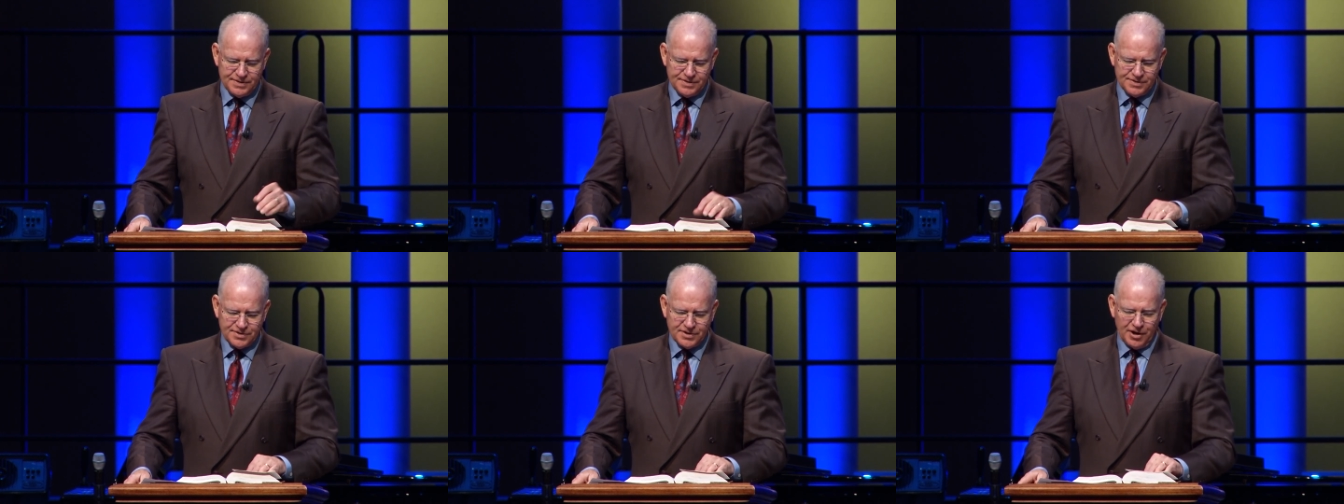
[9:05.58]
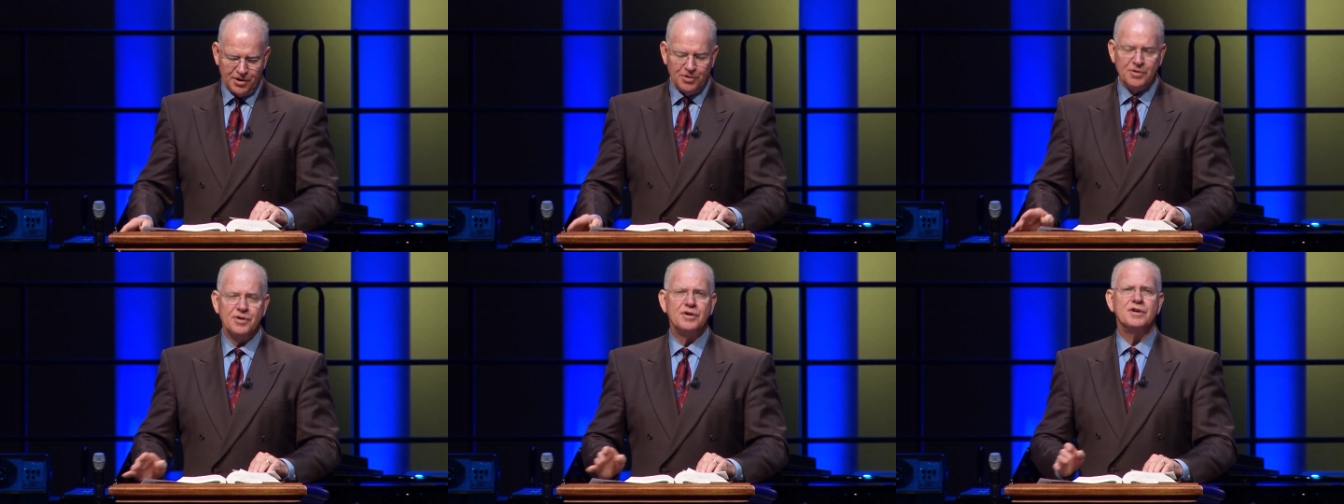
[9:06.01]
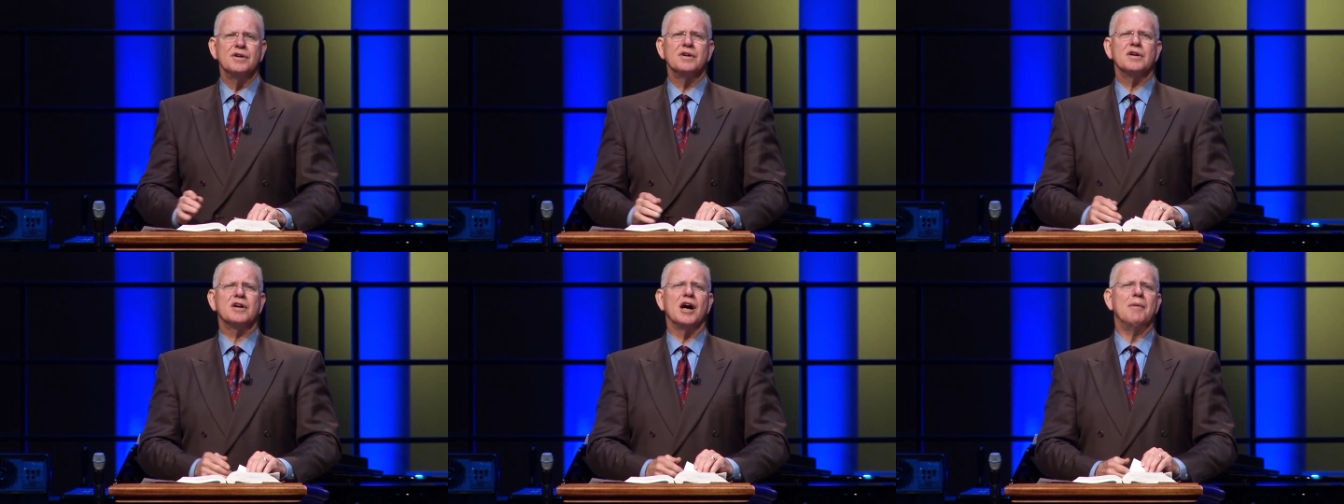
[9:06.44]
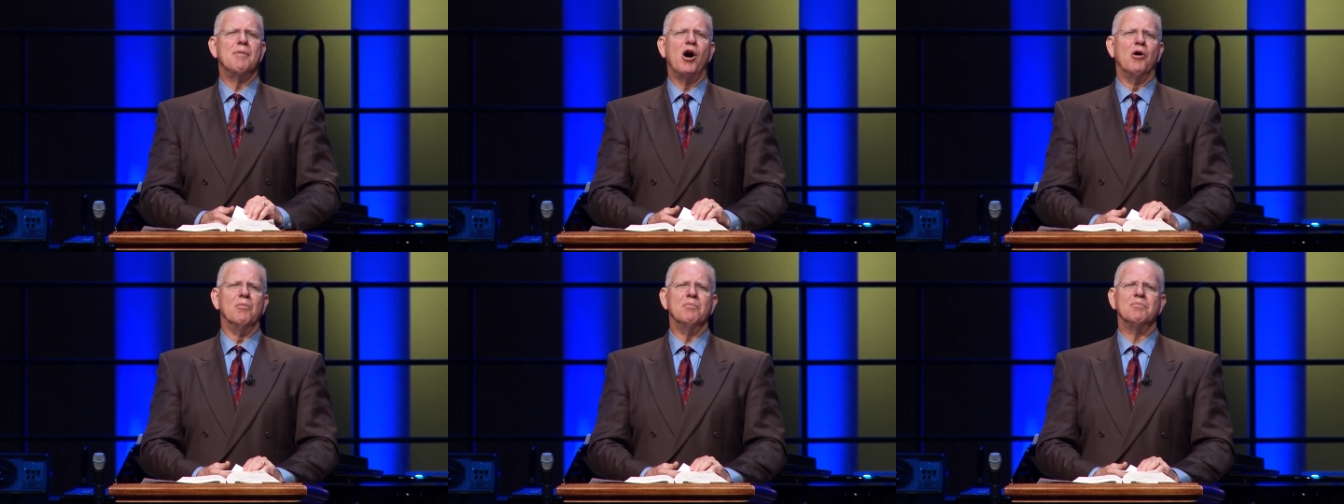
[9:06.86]
So come
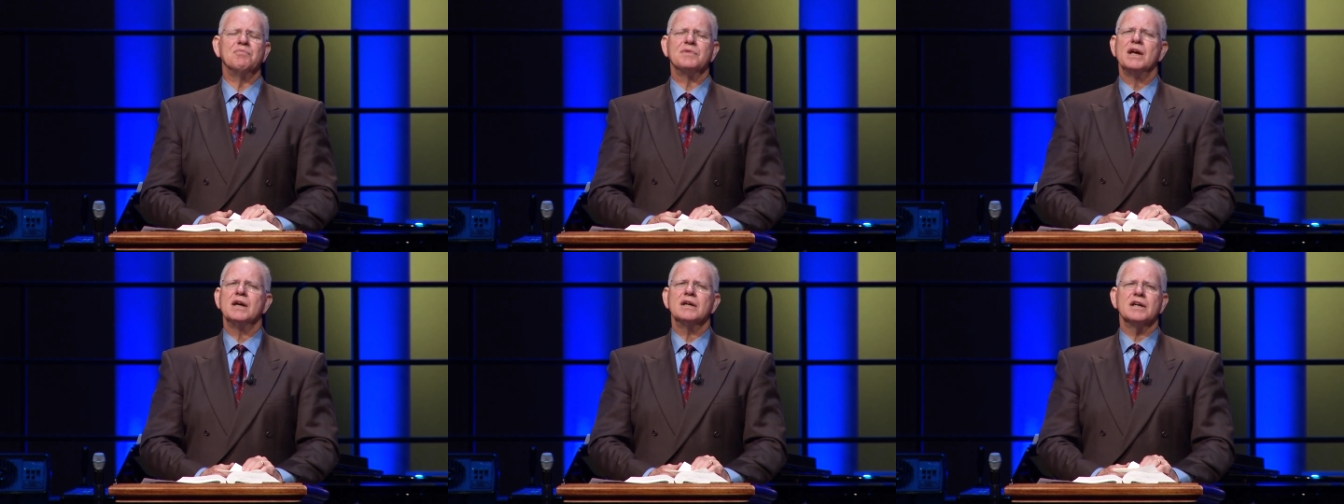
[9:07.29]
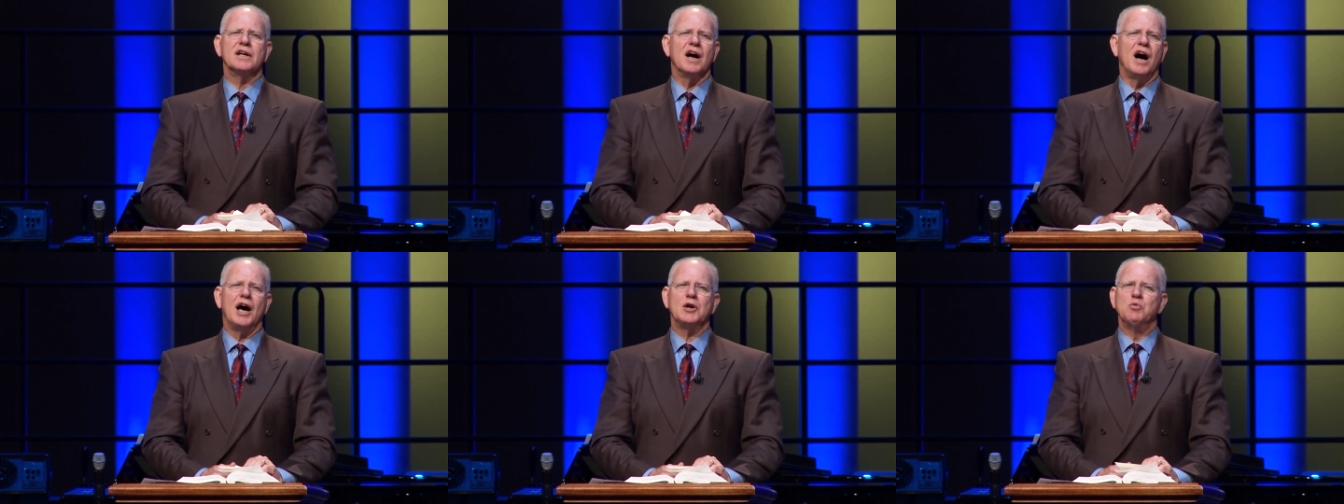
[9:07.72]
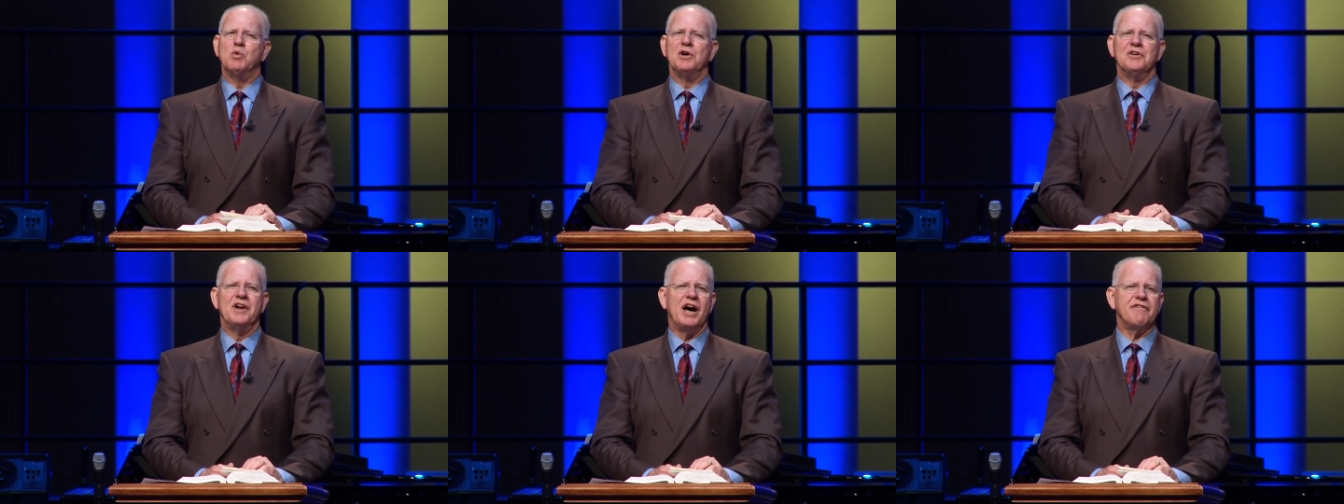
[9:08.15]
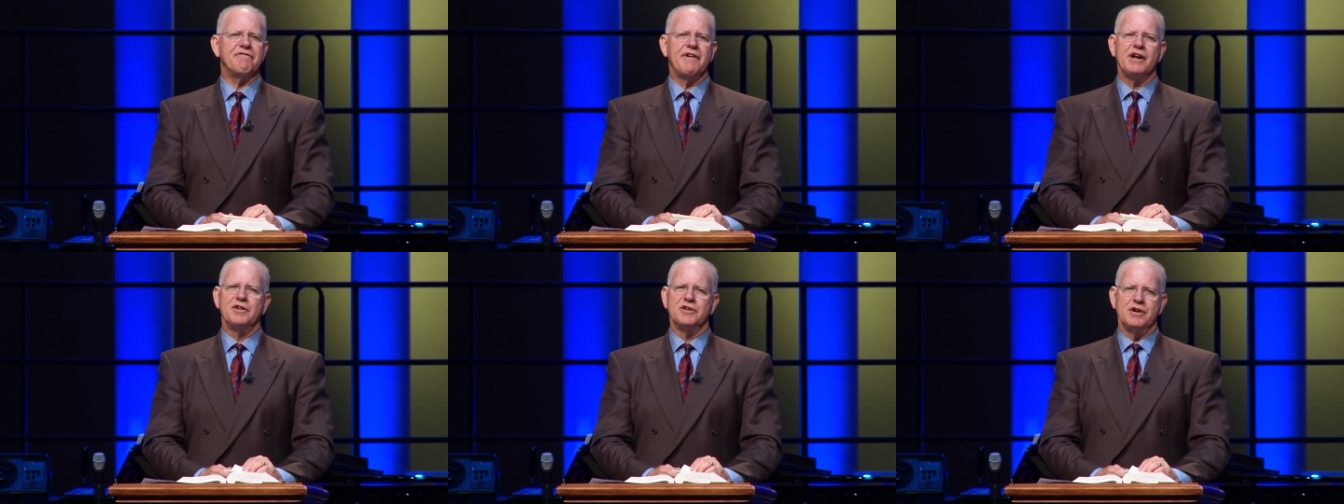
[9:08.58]
home. God will not
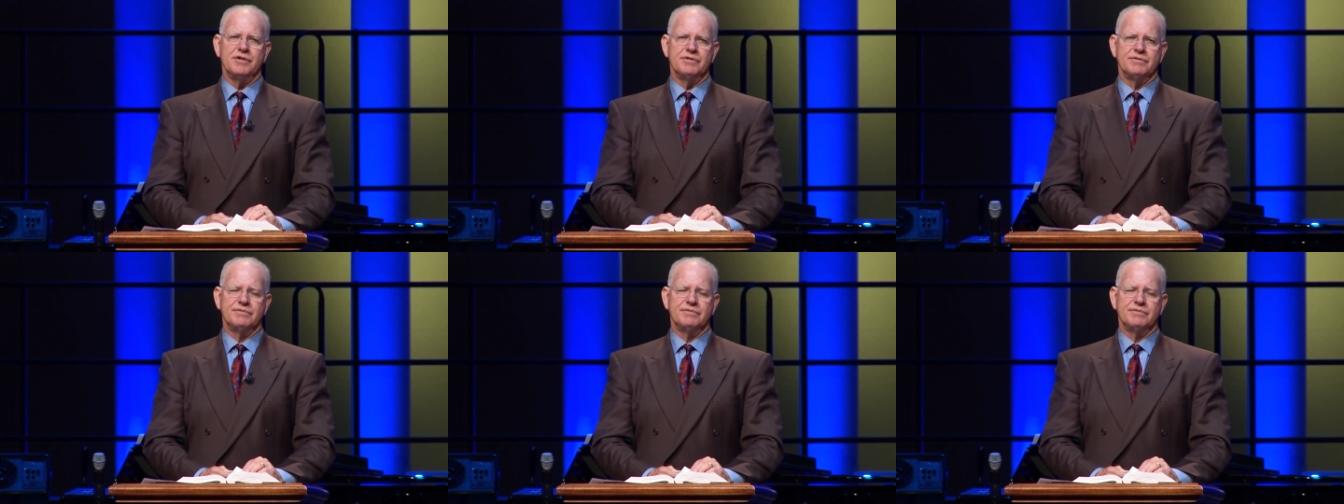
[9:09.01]
fail you.